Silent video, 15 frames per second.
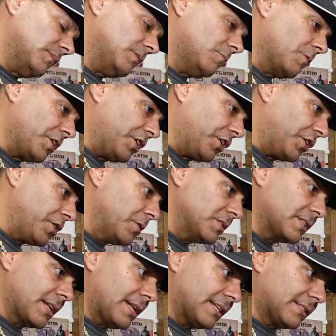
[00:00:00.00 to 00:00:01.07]
when you're
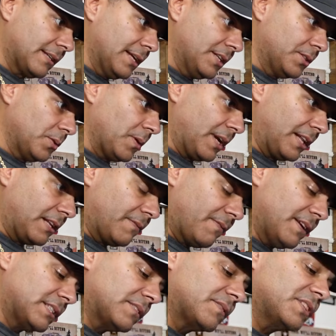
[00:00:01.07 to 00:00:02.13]
using less lethal in a
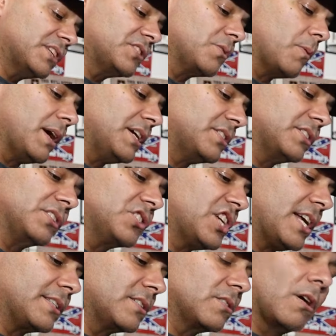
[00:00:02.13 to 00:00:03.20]
defensive situation,
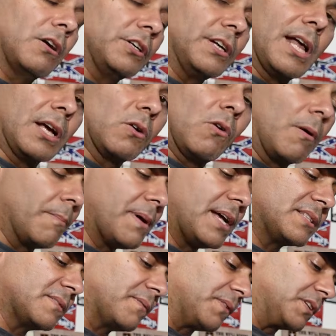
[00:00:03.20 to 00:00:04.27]
chances are you're not going
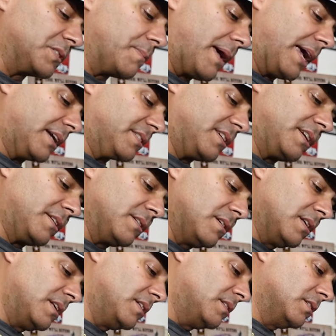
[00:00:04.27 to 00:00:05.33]
past the first magazine.
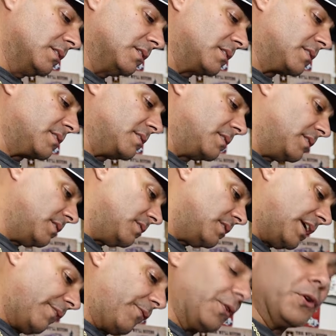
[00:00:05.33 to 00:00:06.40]
Because
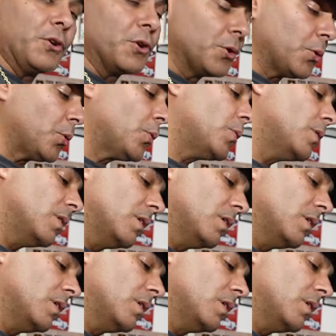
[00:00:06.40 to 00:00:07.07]
if you do,